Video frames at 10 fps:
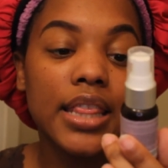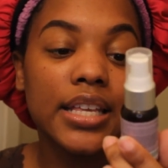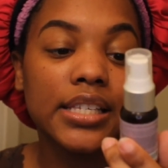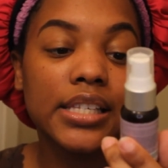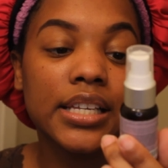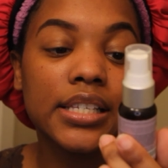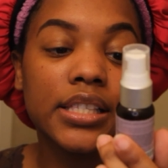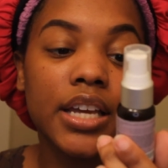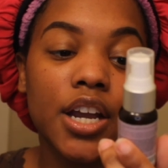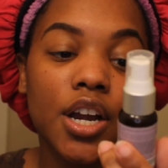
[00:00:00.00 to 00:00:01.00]
This is
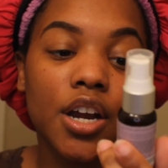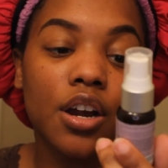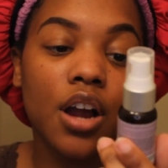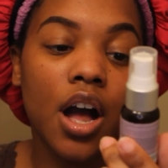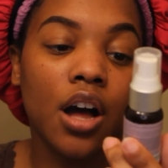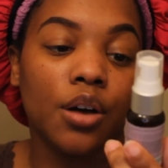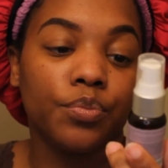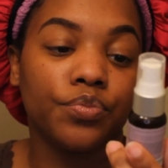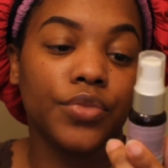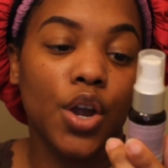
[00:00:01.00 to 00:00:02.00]
their
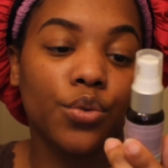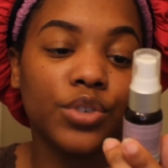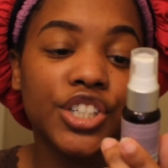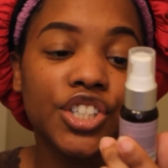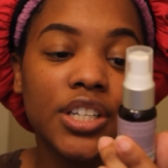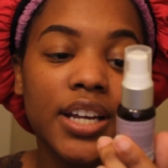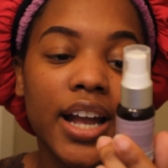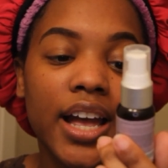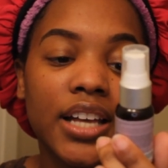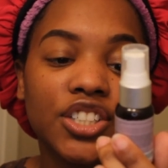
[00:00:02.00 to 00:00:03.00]
reishi
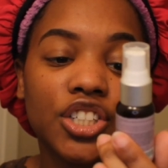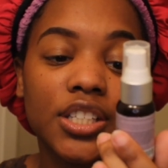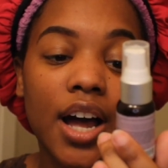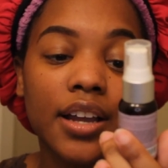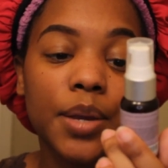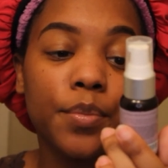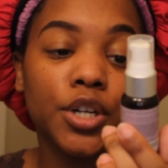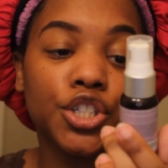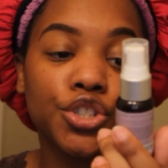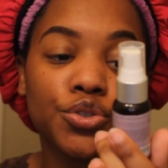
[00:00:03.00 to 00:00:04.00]
and shiitake
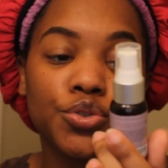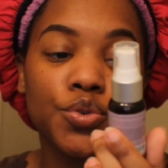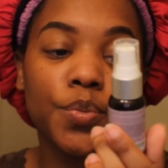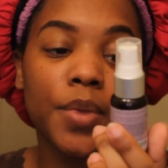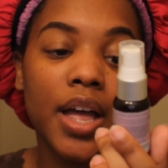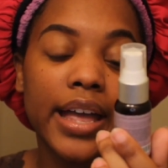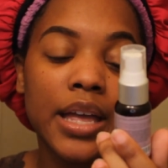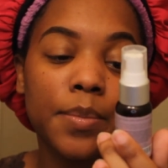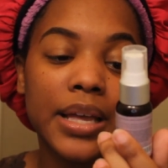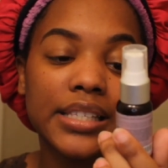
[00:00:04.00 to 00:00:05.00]
mushroom
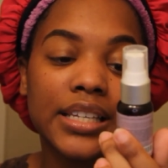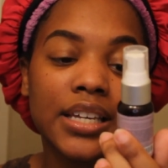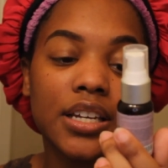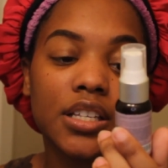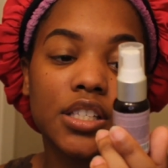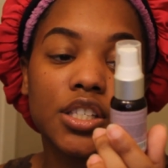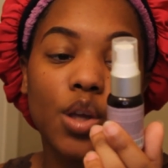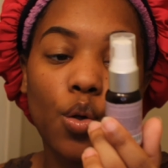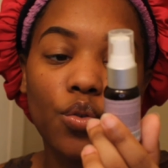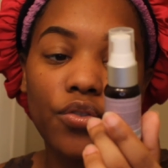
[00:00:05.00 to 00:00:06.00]
MSM
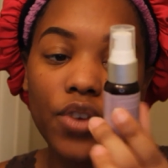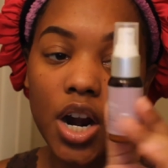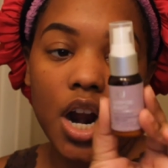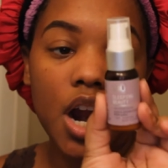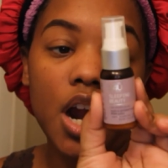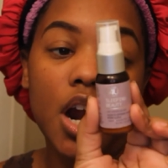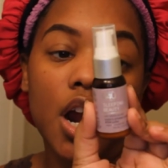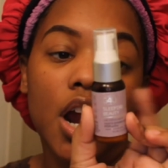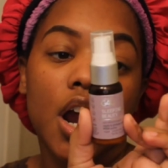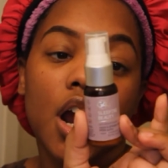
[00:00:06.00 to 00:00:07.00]
sulfur.
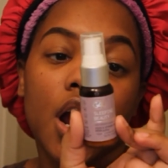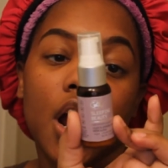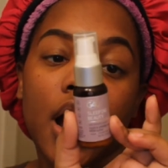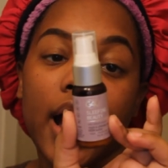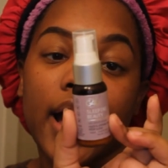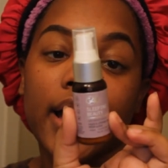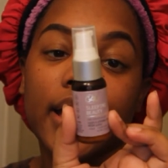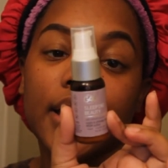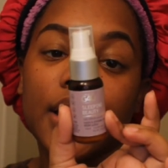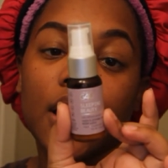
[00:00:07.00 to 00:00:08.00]

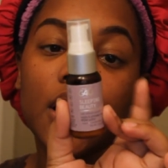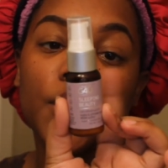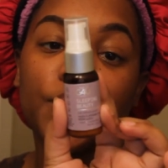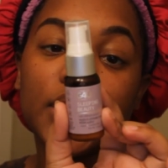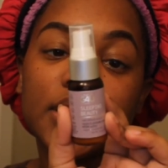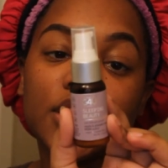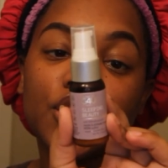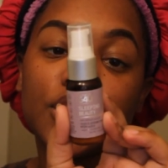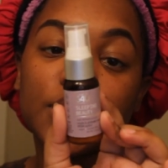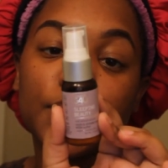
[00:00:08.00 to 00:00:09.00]
And this
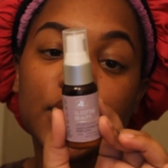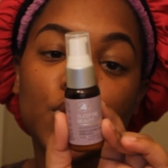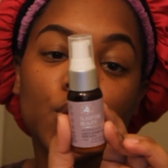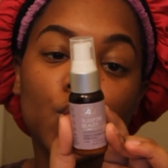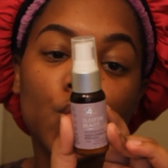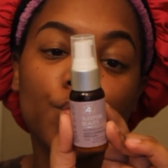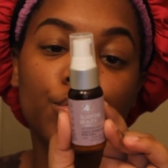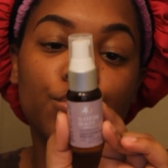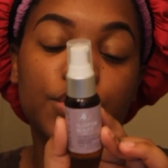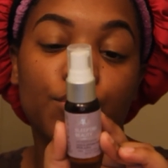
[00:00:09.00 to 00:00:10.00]
is just meant to
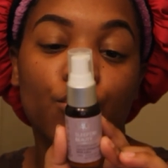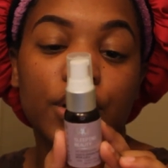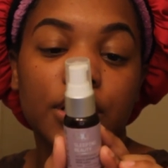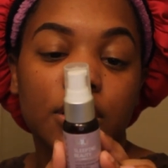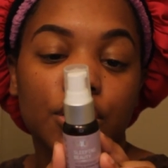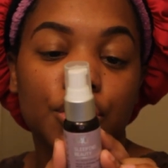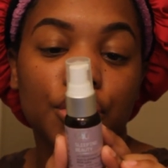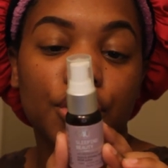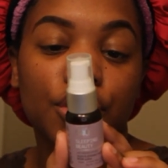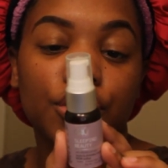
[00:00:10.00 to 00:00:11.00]
boost
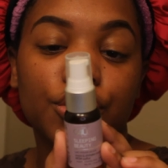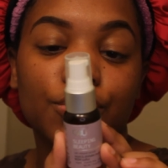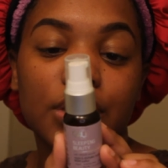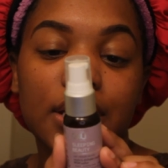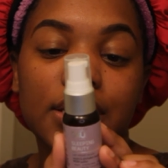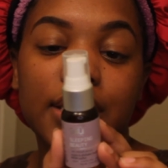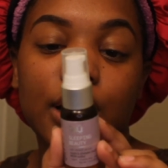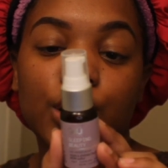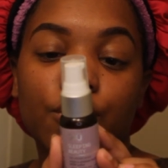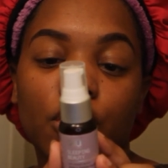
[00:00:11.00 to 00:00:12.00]
moisture to skin
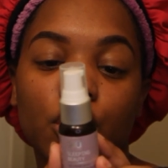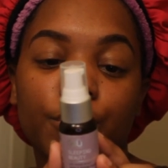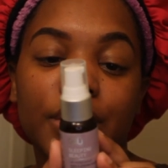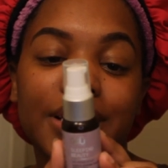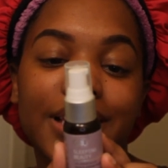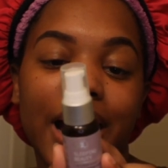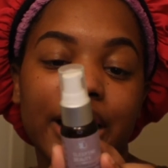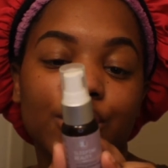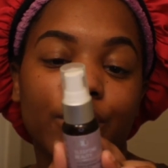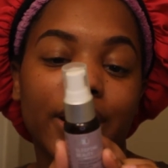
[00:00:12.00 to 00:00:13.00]
cells for a luminous,
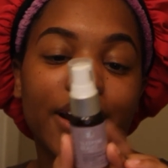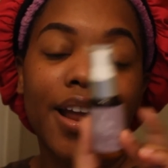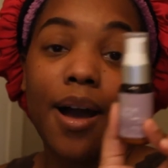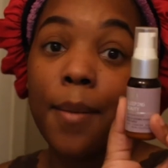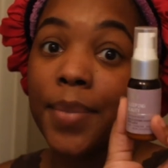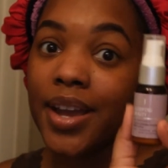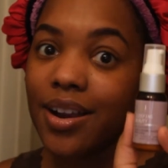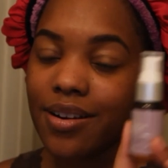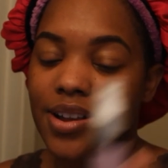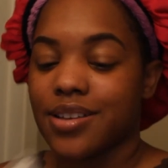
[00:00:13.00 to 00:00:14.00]
hydrated
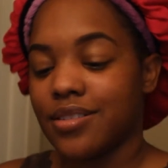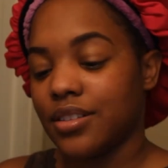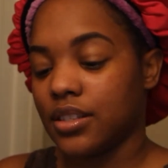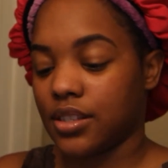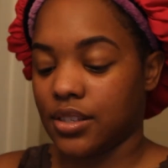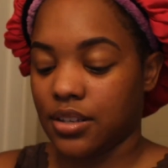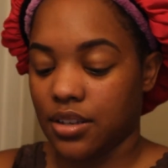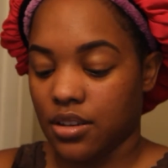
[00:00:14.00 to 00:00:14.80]
appearance.